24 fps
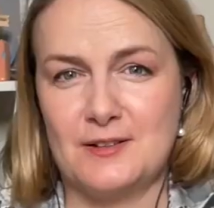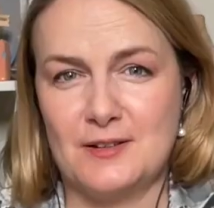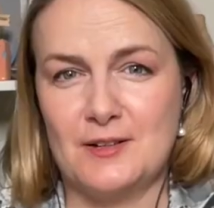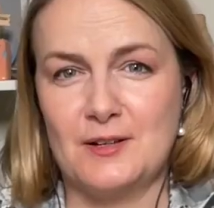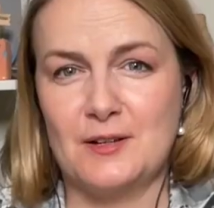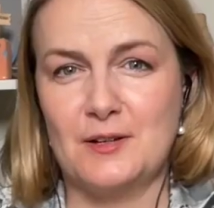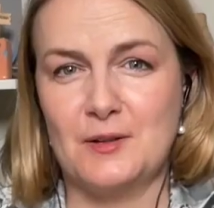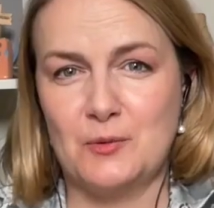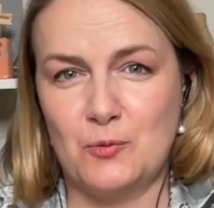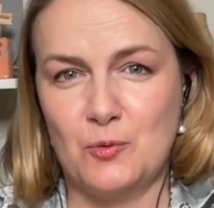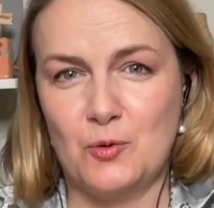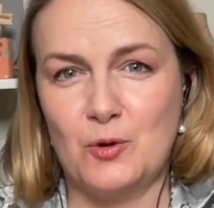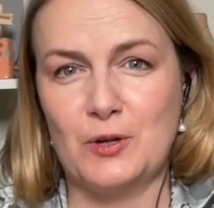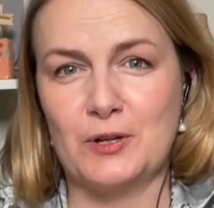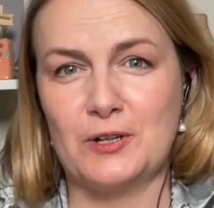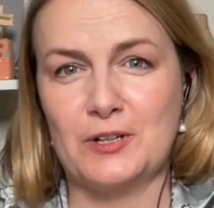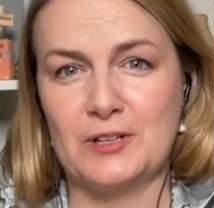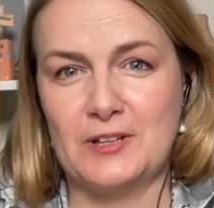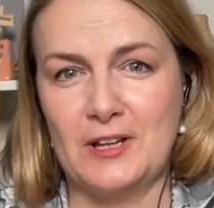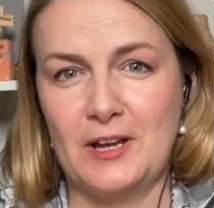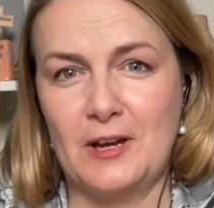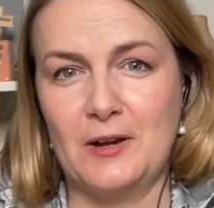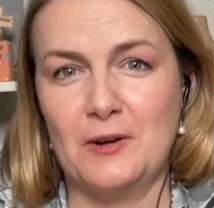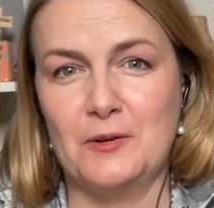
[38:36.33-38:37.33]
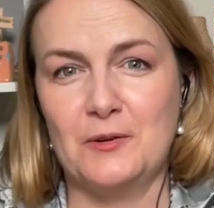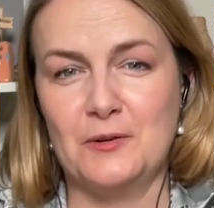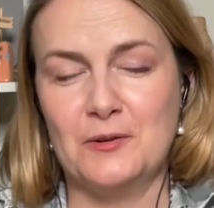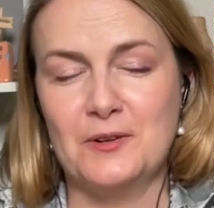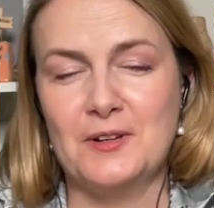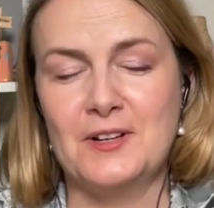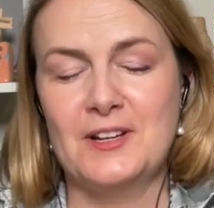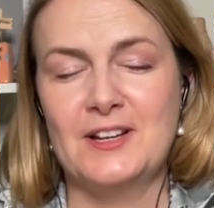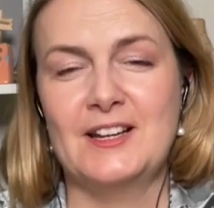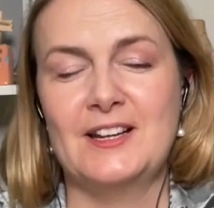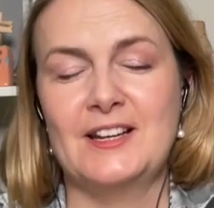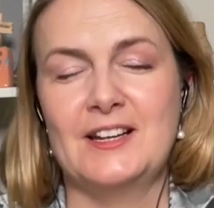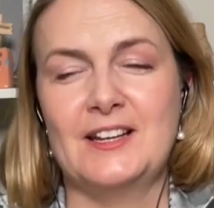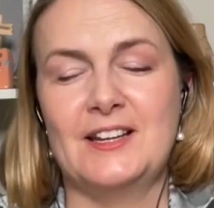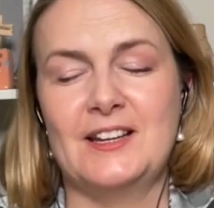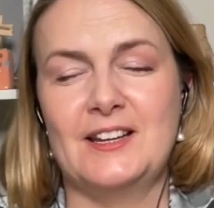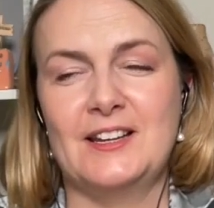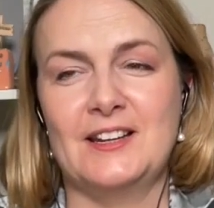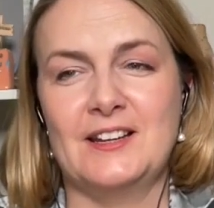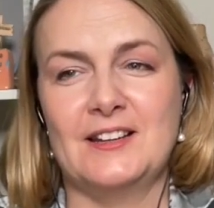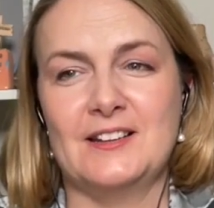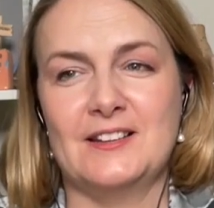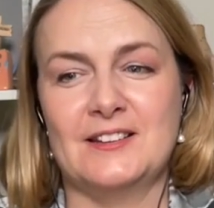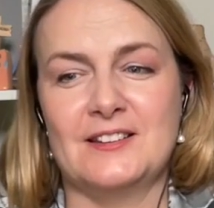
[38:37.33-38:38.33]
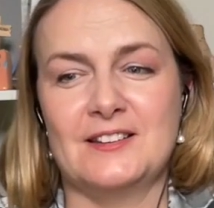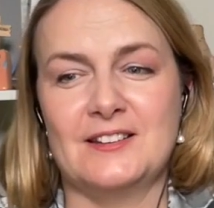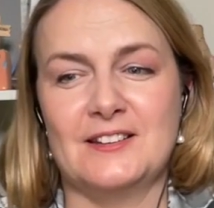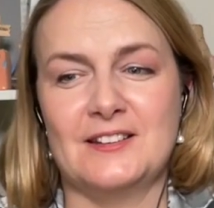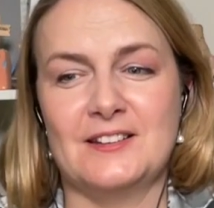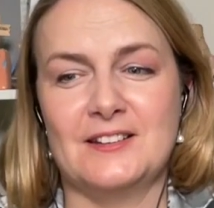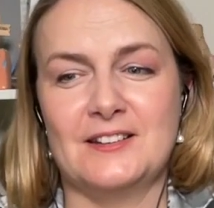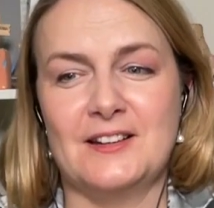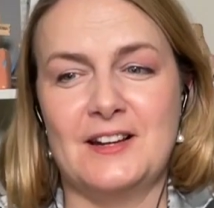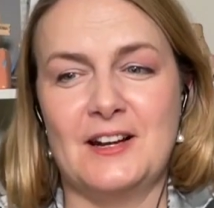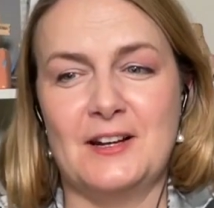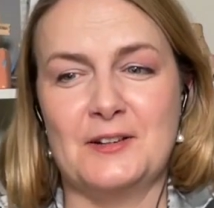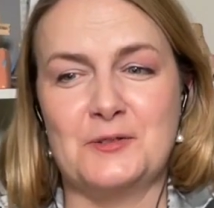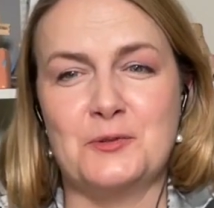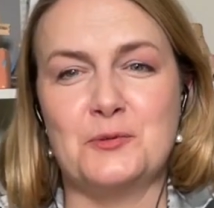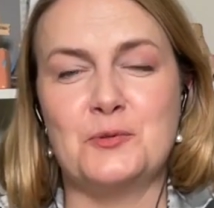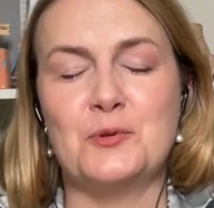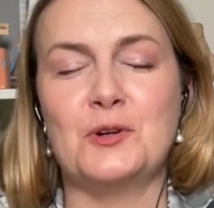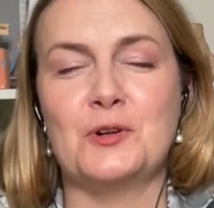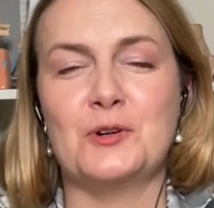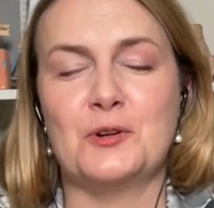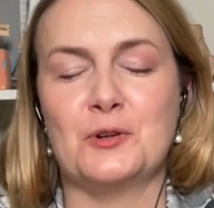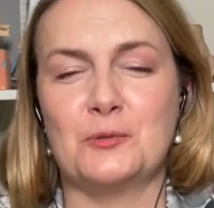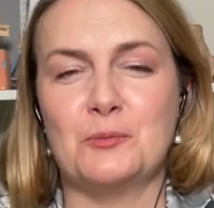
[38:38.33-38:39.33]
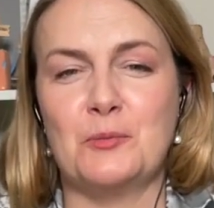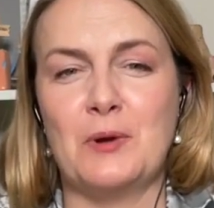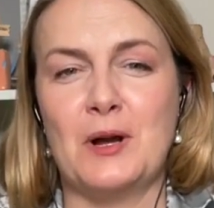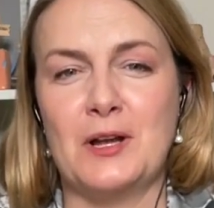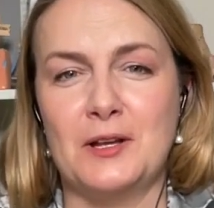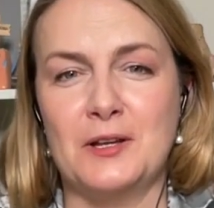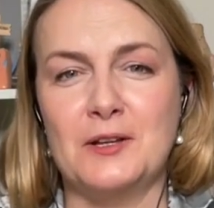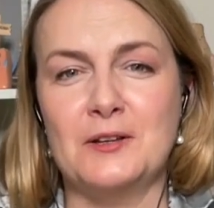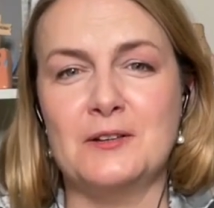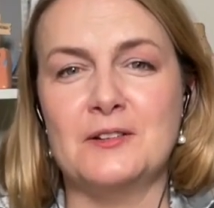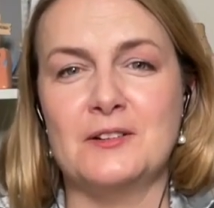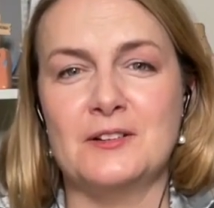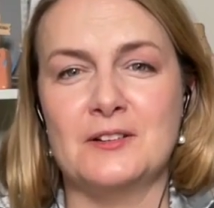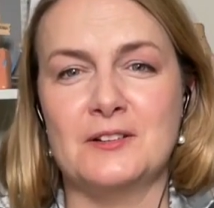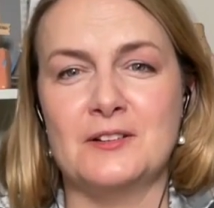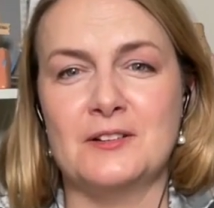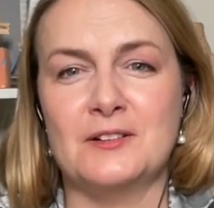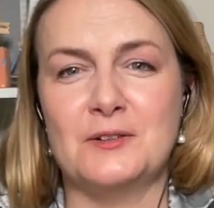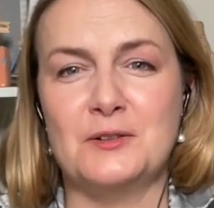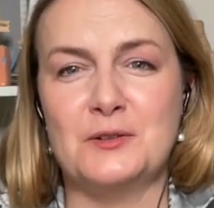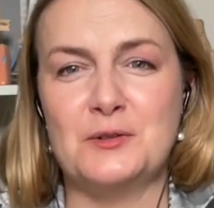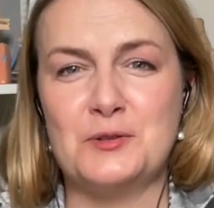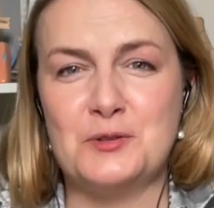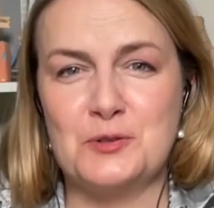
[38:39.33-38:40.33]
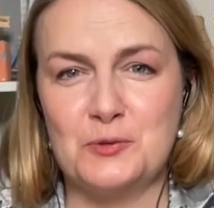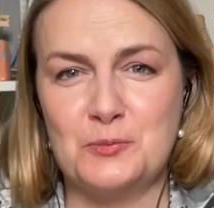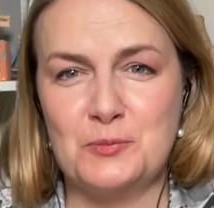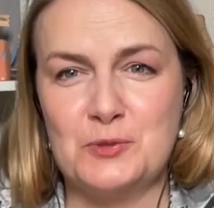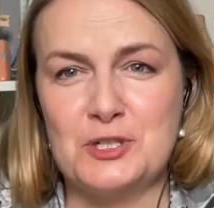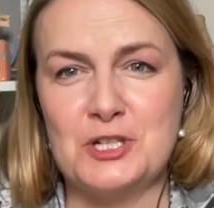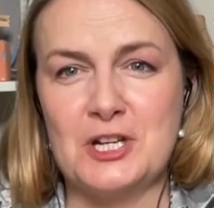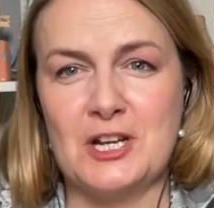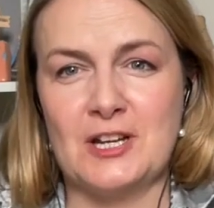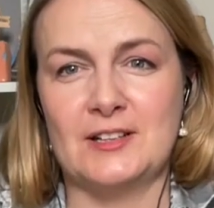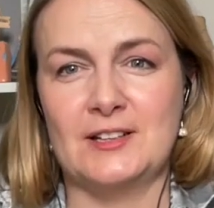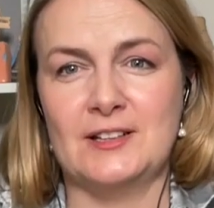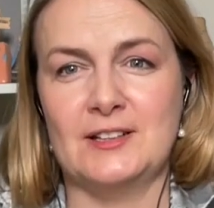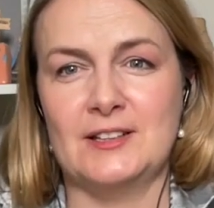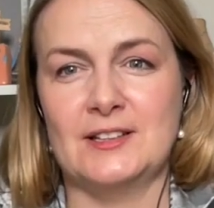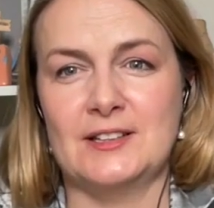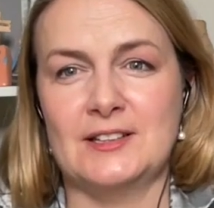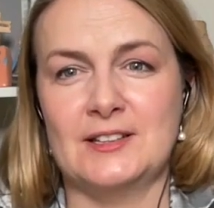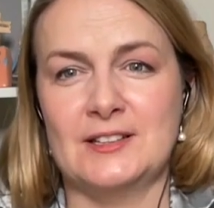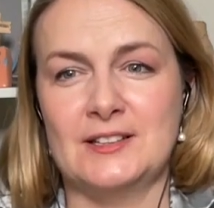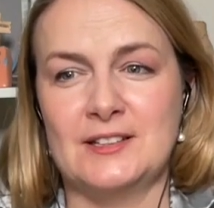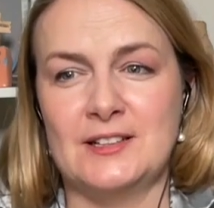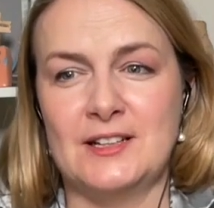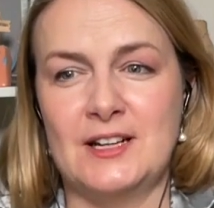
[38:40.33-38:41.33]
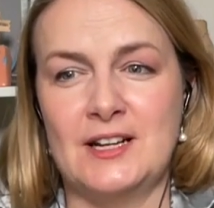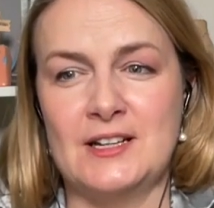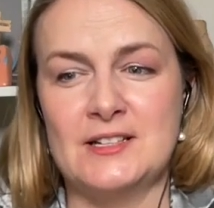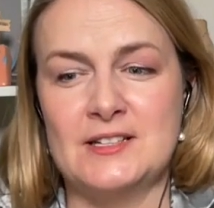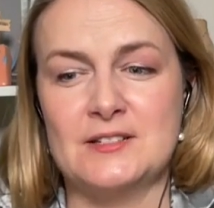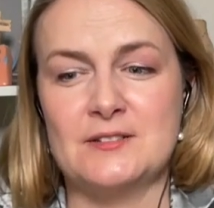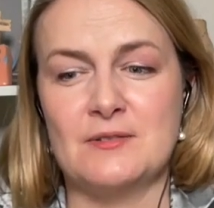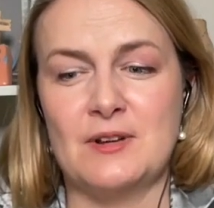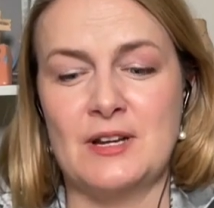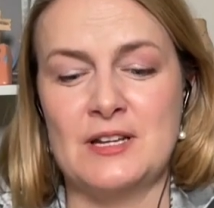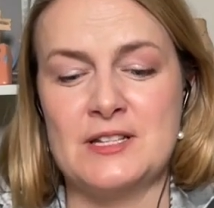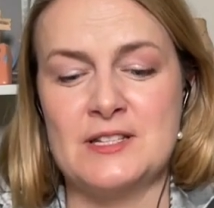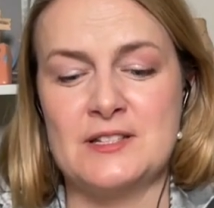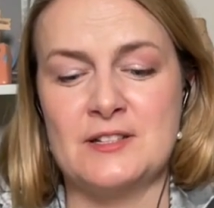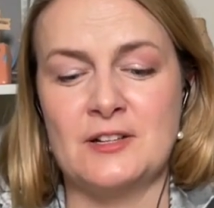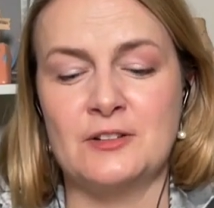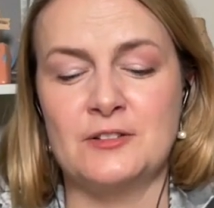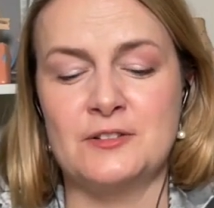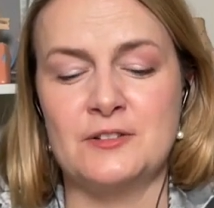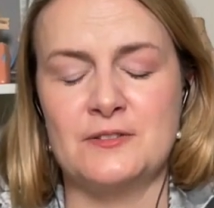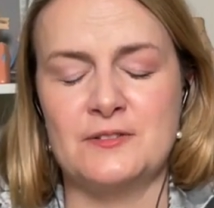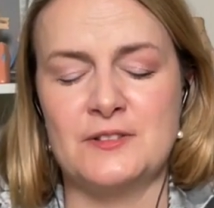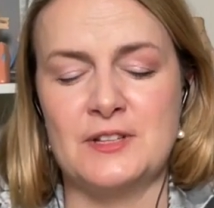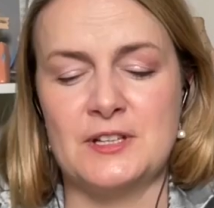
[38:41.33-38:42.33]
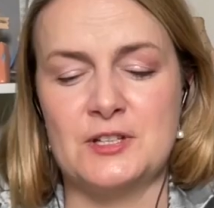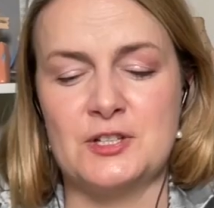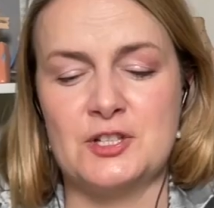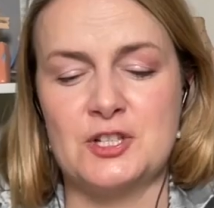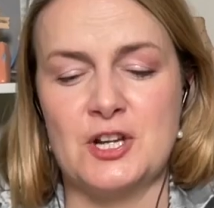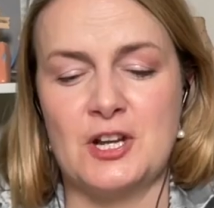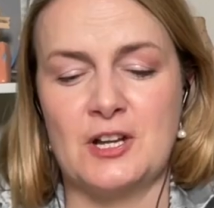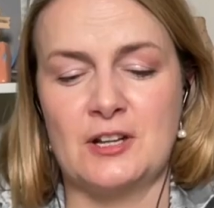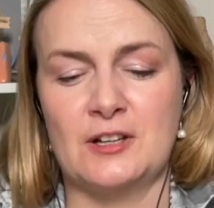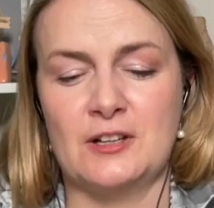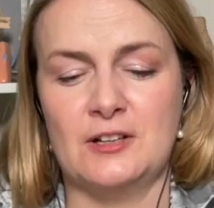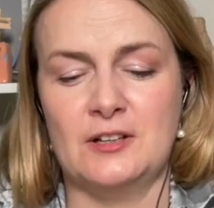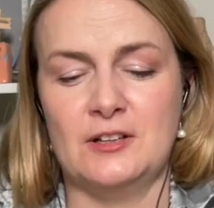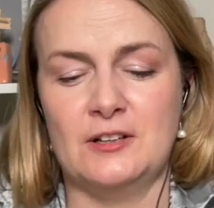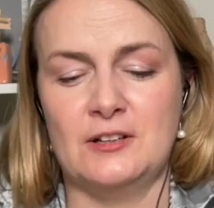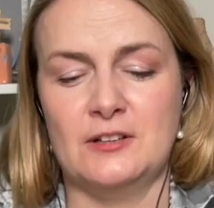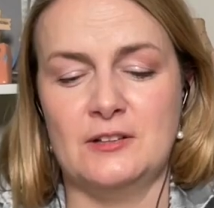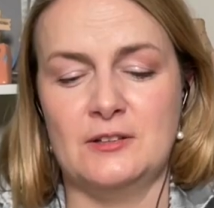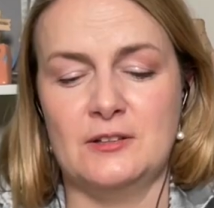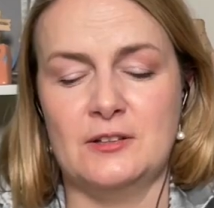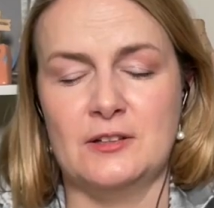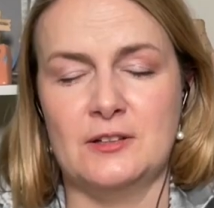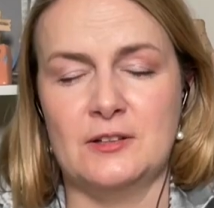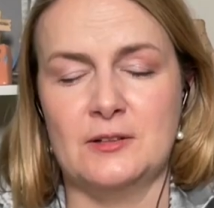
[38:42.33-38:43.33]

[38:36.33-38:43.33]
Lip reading: work now, and to work on my YouTube channel. I started that channel.